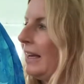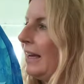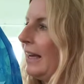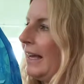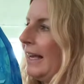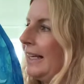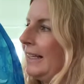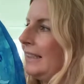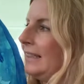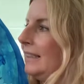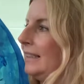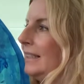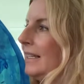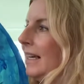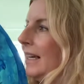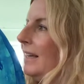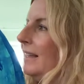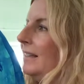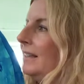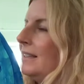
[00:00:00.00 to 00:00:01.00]
And
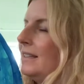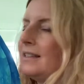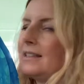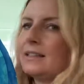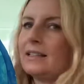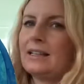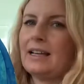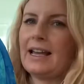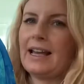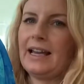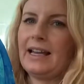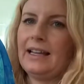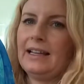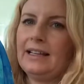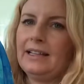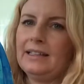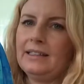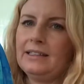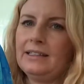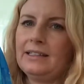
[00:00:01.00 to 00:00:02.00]
then the
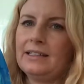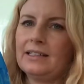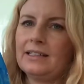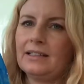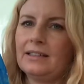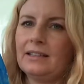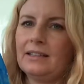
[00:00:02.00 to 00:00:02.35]
land,